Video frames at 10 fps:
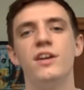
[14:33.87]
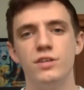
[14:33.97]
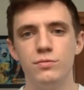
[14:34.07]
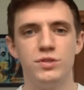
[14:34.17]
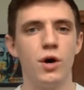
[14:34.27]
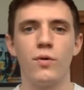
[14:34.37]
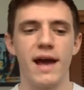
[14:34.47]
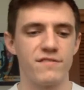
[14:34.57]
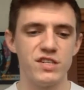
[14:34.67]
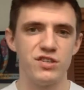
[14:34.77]
you don't
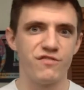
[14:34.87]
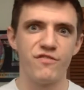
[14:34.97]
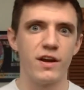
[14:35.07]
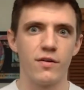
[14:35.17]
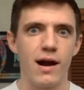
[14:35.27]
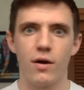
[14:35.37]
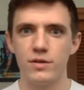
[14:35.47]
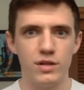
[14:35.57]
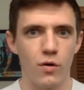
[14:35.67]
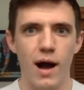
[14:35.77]
have to just figure
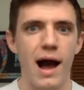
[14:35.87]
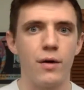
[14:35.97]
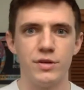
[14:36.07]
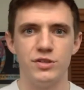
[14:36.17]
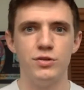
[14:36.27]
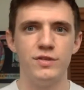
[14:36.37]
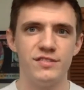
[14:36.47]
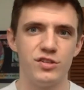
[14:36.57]
out, how to do this.